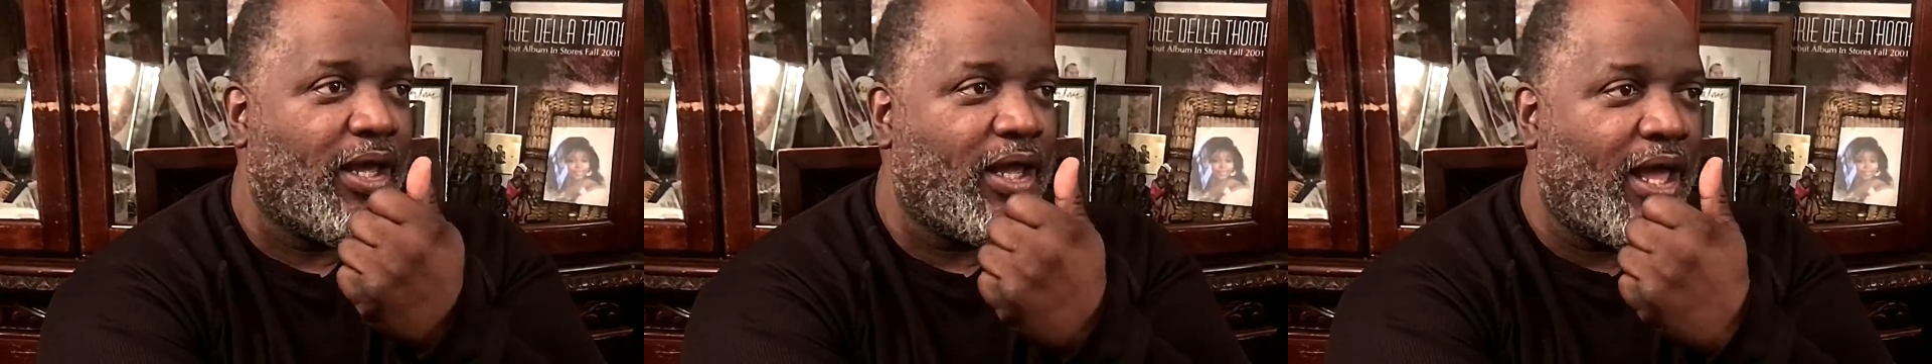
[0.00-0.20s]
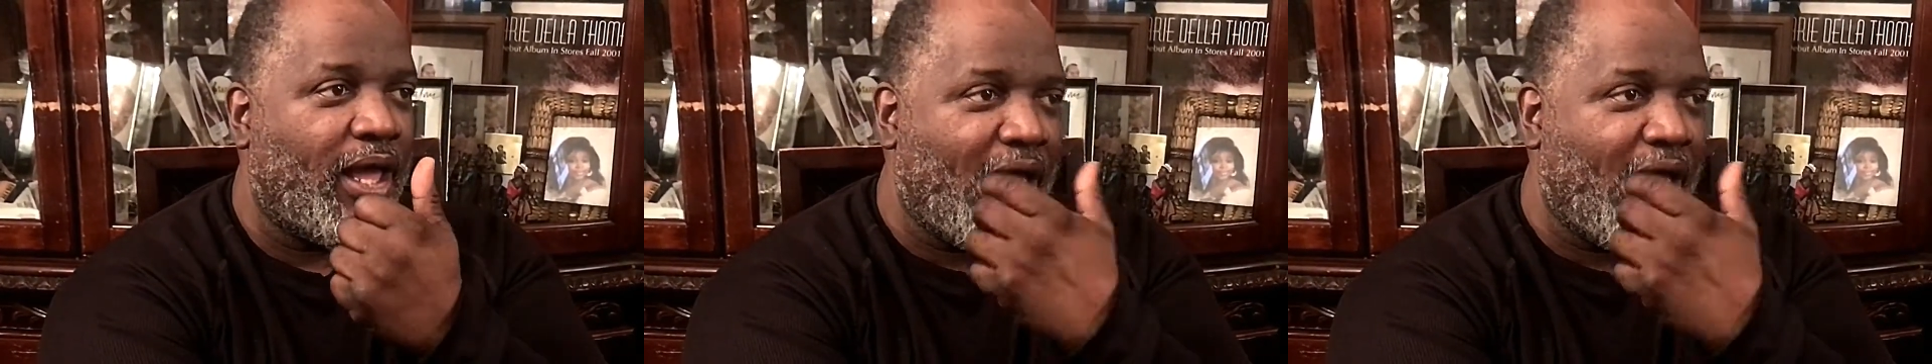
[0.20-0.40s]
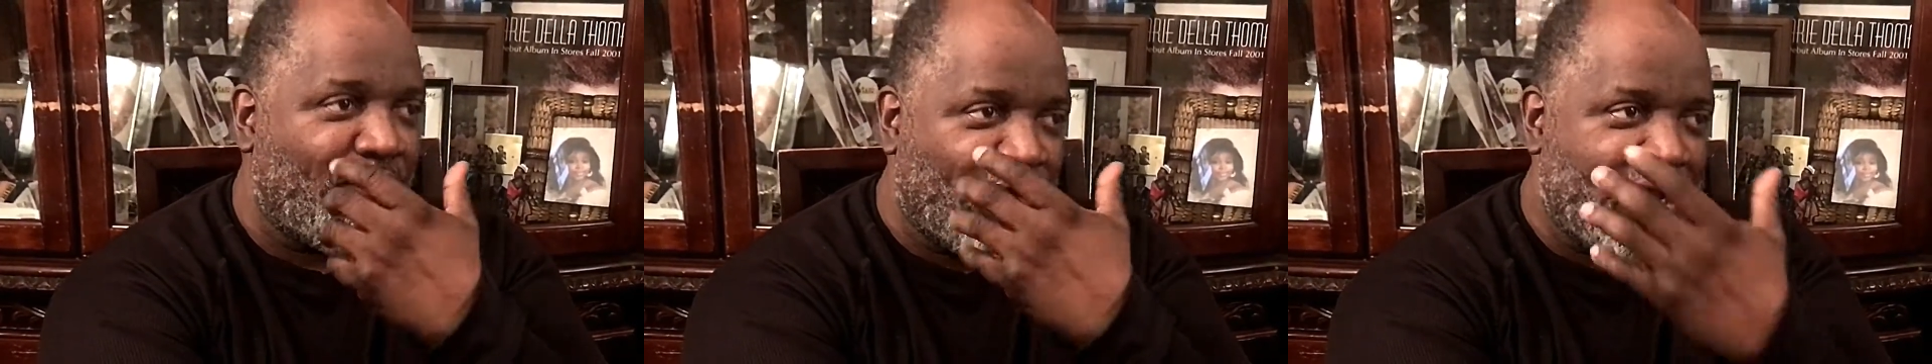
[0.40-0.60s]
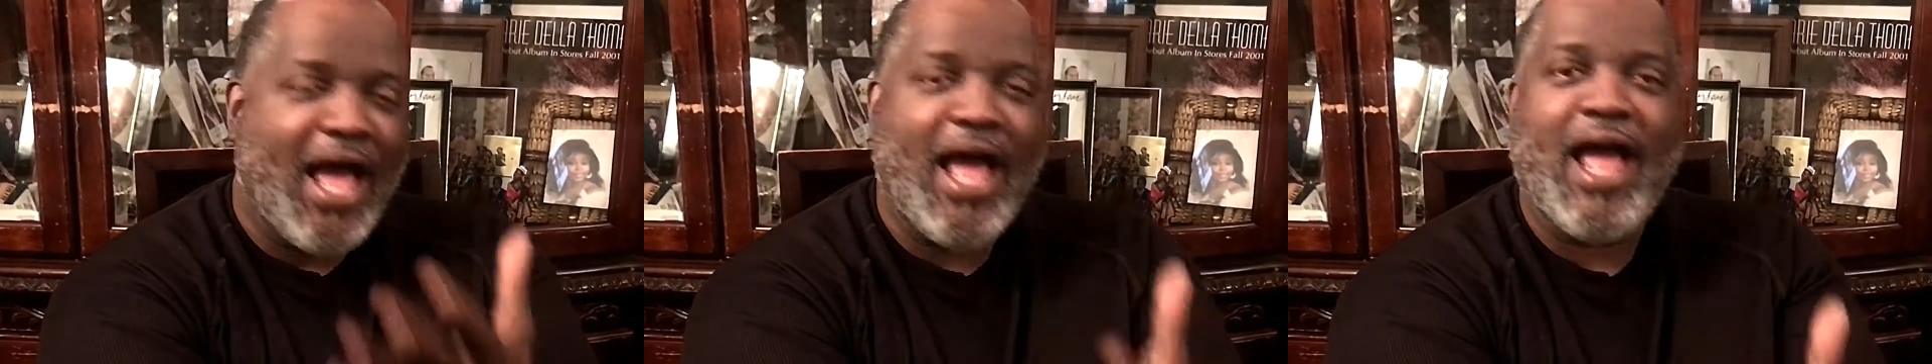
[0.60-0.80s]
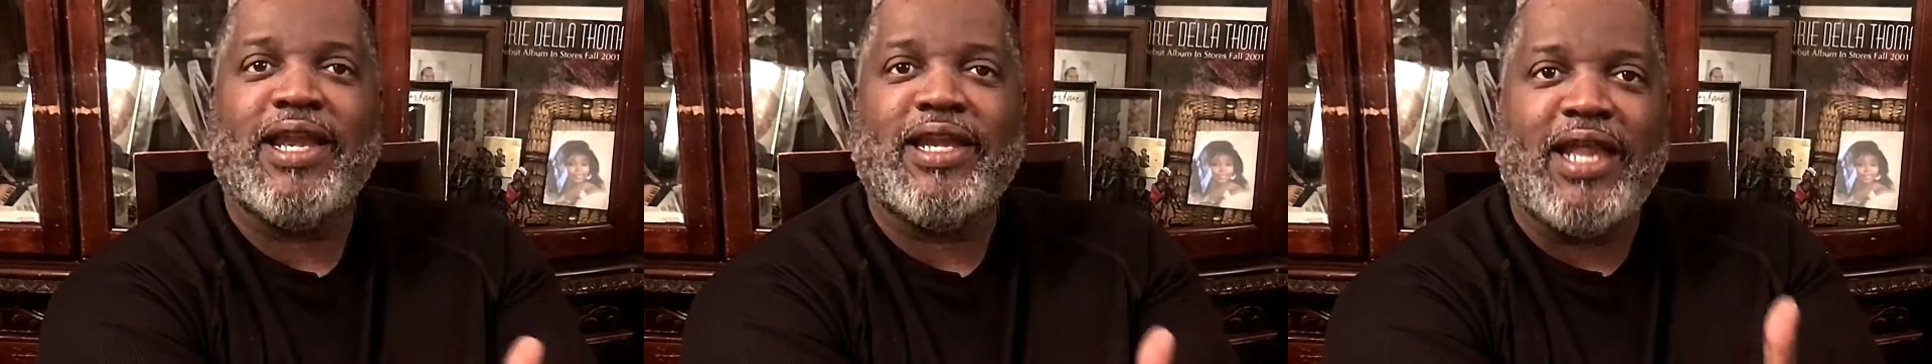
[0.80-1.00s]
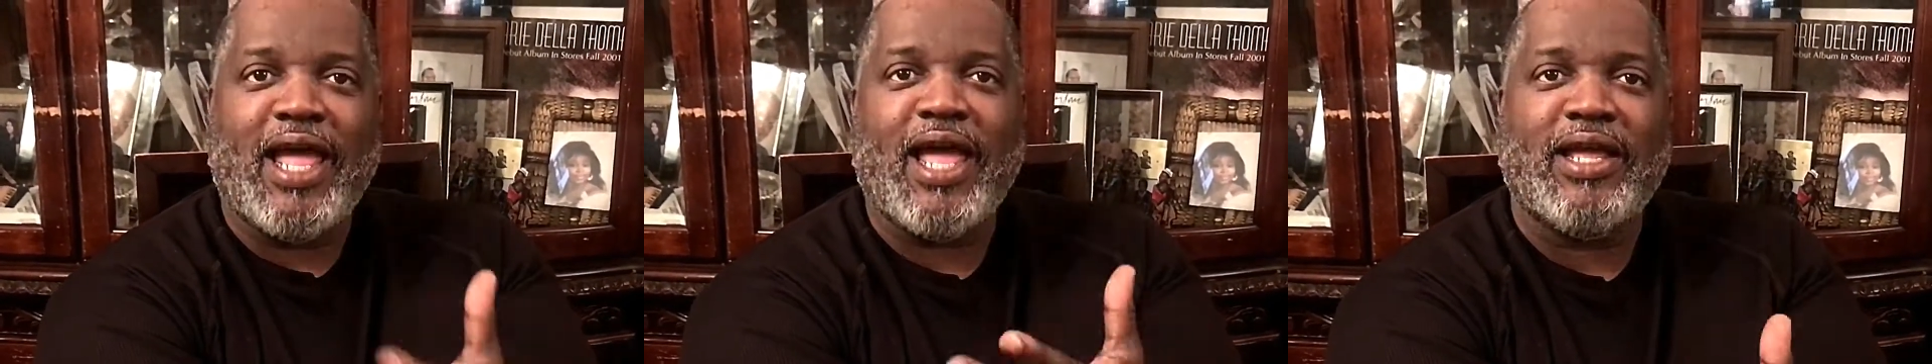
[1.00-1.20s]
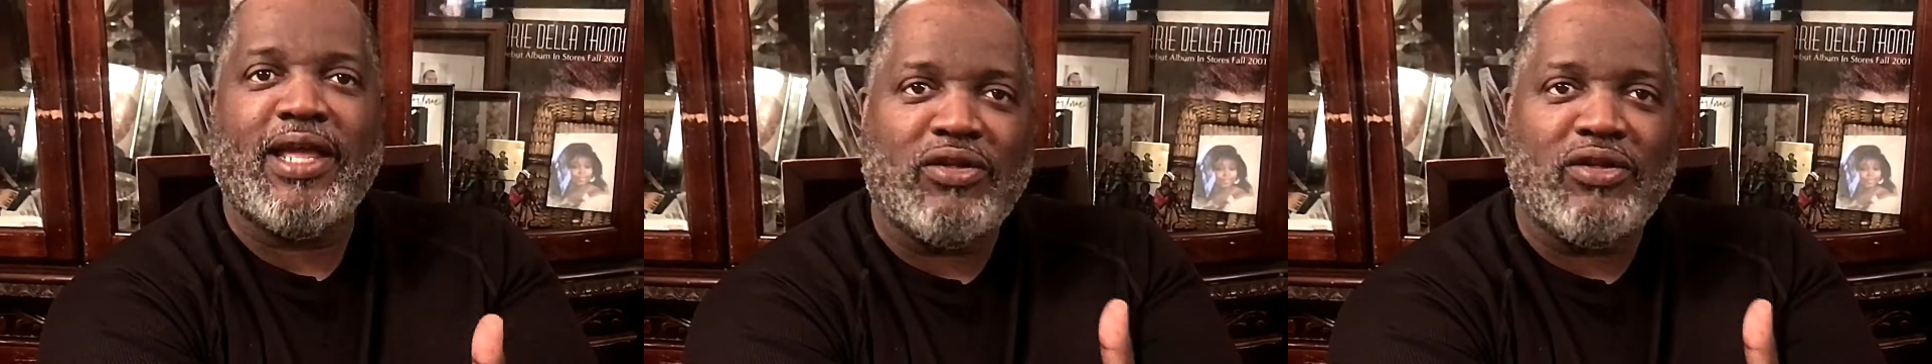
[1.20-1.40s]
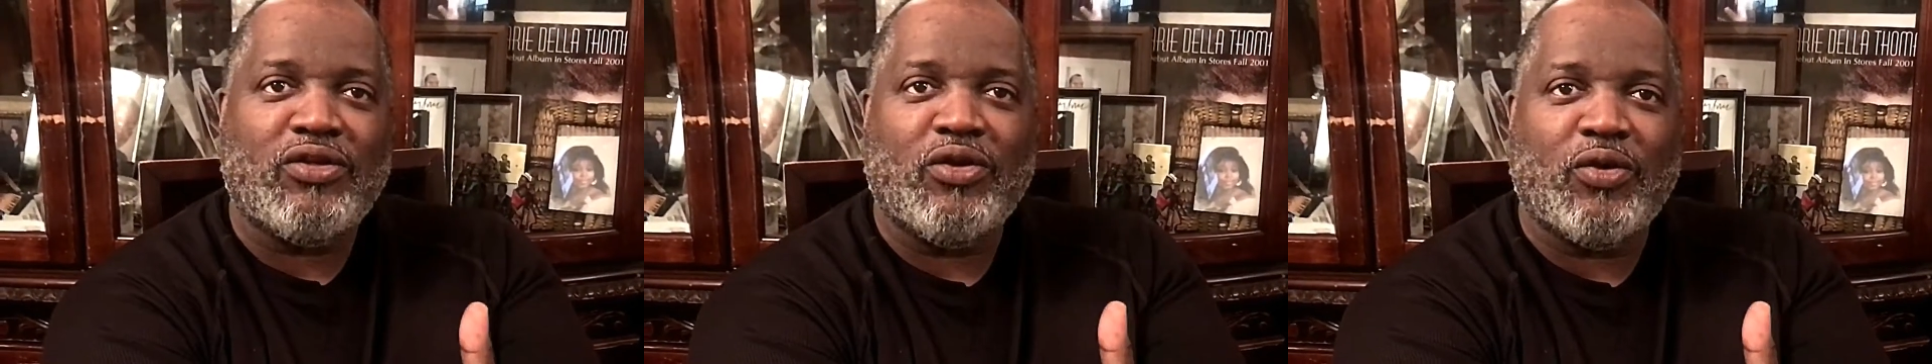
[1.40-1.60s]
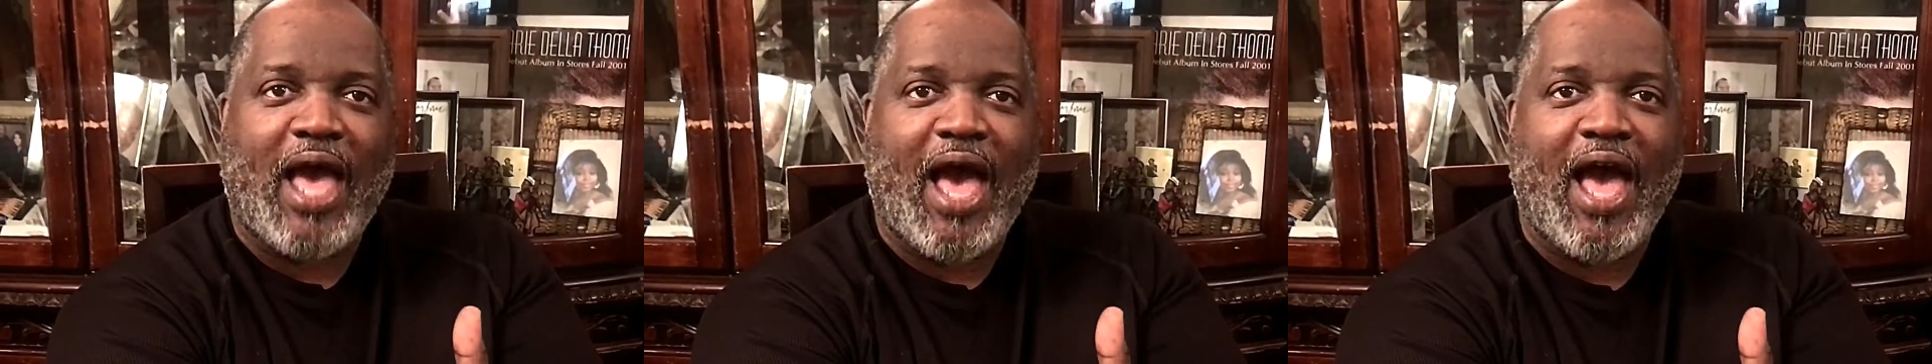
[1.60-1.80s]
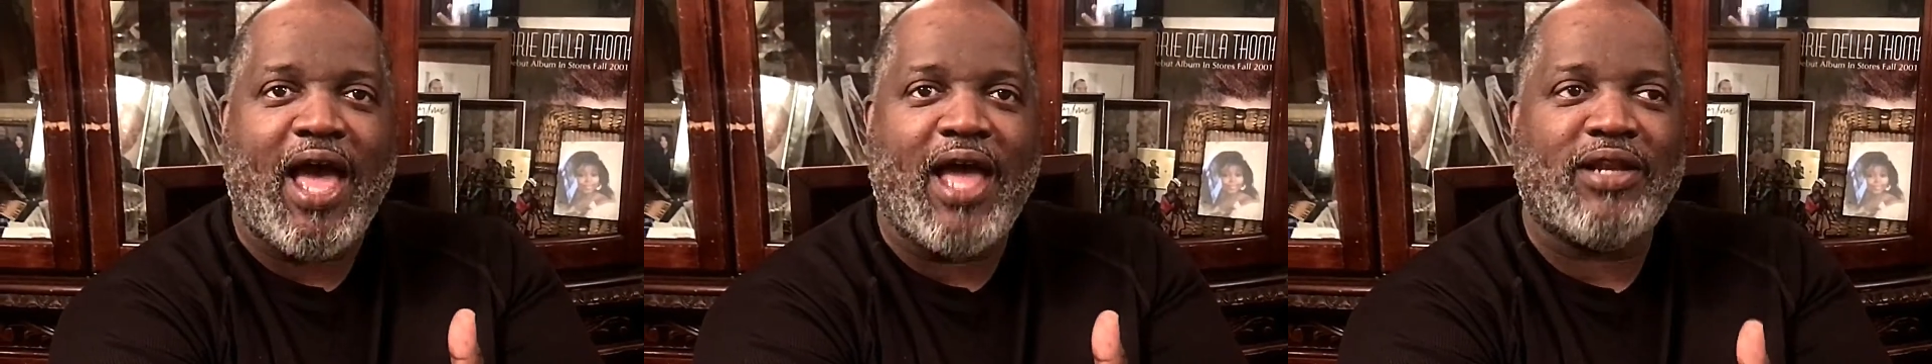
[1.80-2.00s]
every now and then you
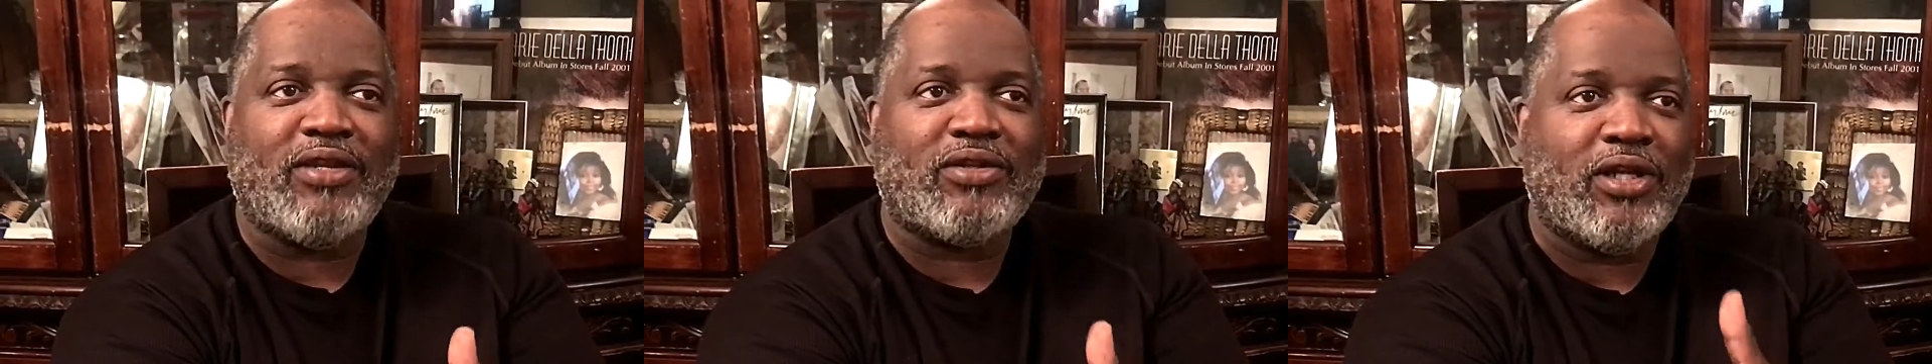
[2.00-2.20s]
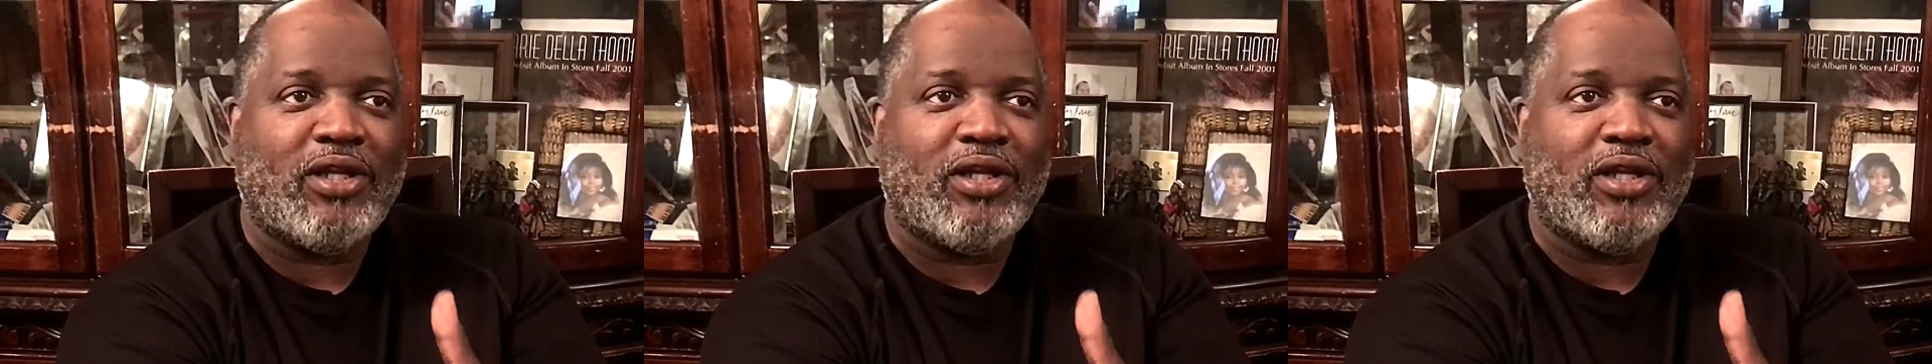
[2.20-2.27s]
got